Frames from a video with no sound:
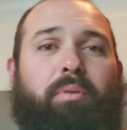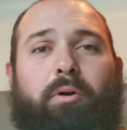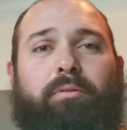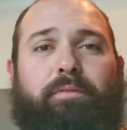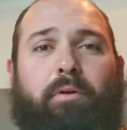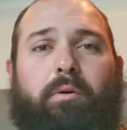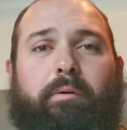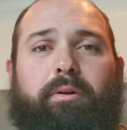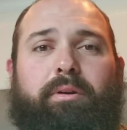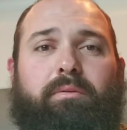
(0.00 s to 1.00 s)
pulled
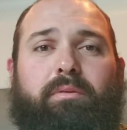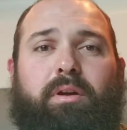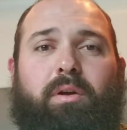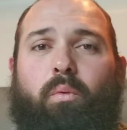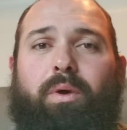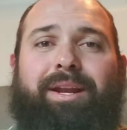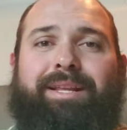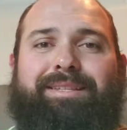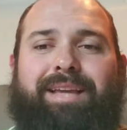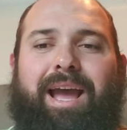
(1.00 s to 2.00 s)
forward, went
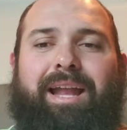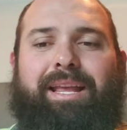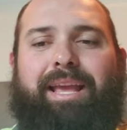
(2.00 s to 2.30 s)
inside,